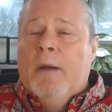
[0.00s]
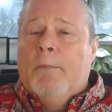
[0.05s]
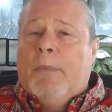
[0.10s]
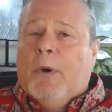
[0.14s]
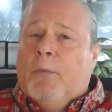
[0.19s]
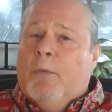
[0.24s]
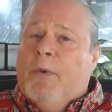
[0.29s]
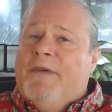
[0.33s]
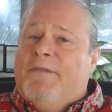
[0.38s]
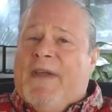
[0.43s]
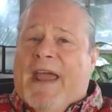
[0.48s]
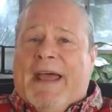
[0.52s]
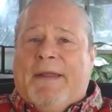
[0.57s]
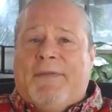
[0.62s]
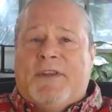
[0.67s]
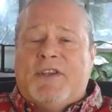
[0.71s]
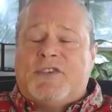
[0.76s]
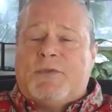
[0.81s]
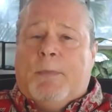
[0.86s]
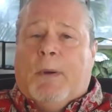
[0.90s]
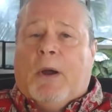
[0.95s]
but we've had
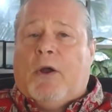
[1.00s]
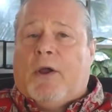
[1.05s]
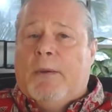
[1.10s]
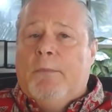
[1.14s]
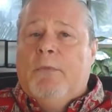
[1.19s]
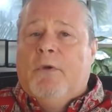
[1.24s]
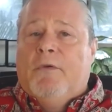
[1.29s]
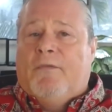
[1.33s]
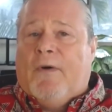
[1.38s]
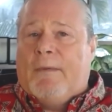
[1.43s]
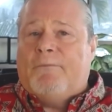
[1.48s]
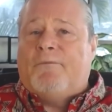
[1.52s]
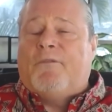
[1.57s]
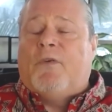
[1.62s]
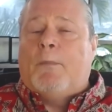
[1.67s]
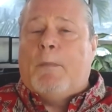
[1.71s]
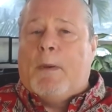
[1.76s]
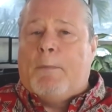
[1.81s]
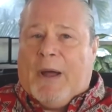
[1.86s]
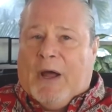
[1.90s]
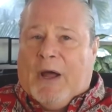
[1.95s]
this market move up
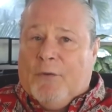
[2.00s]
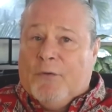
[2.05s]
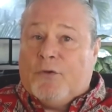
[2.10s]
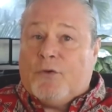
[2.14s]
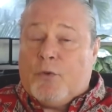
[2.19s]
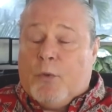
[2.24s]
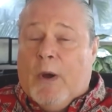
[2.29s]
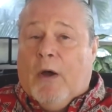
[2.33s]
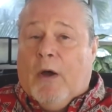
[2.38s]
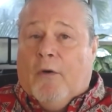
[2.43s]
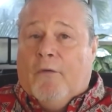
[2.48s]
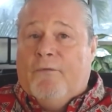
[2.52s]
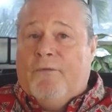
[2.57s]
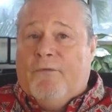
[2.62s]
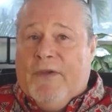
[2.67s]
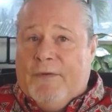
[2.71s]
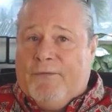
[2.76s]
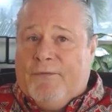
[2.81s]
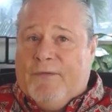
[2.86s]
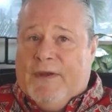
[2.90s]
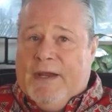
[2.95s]
from about
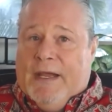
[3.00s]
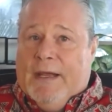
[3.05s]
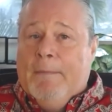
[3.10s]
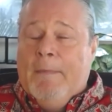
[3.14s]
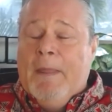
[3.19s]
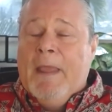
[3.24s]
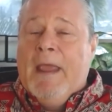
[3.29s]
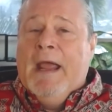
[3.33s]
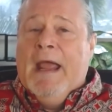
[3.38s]
1250.